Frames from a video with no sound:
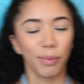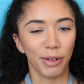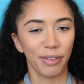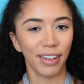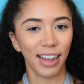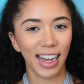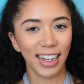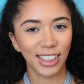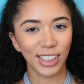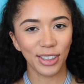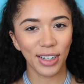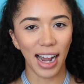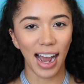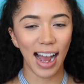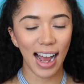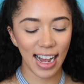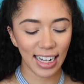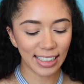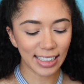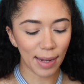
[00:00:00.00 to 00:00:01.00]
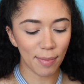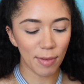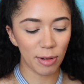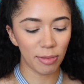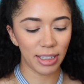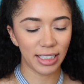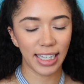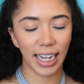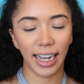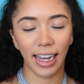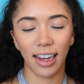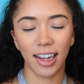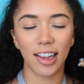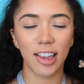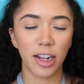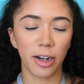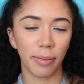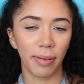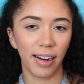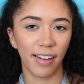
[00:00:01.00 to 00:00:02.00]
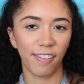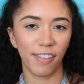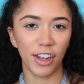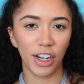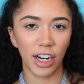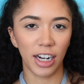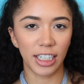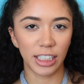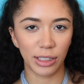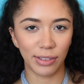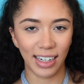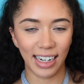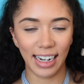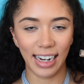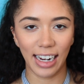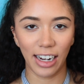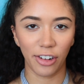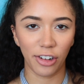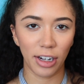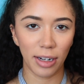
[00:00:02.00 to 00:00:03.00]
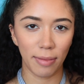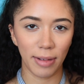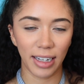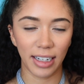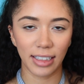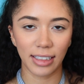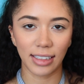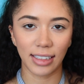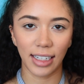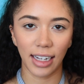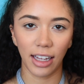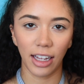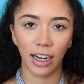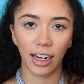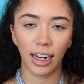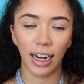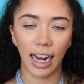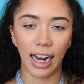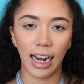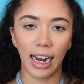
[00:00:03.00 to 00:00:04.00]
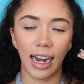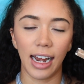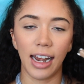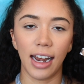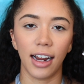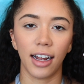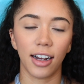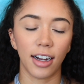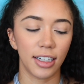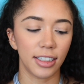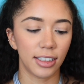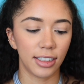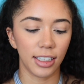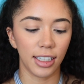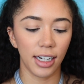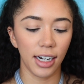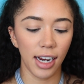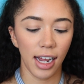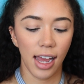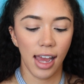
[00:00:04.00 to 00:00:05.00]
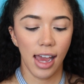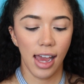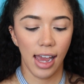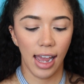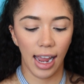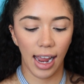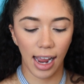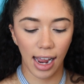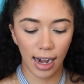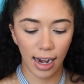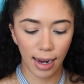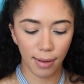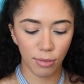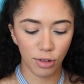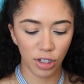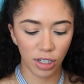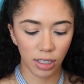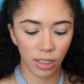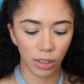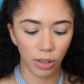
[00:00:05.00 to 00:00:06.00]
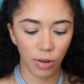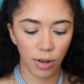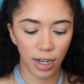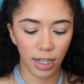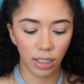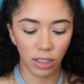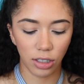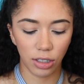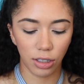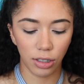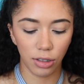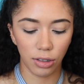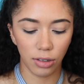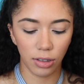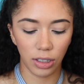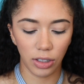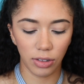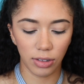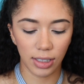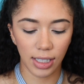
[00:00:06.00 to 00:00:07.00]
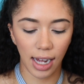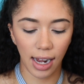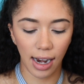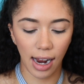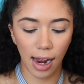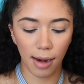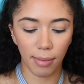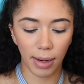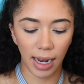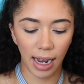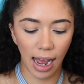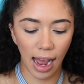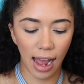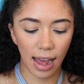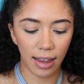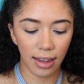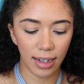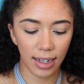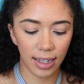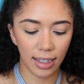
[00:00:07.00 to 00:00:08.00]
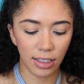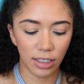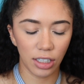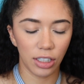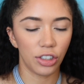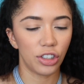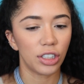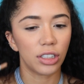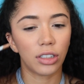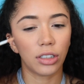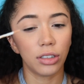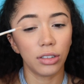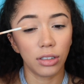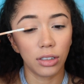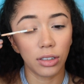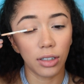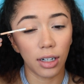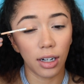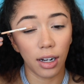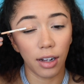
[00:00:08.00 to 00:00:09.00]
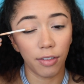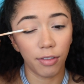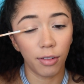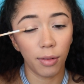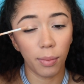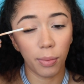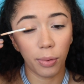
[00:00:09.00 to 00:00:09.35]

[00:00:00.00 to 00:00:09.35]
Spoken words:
Moving on to eyes, I'm going to be taking a little bit of the Nars Radiant Creamy Concealer in Custard, and I'm just going to use that on my eyelids just to sort of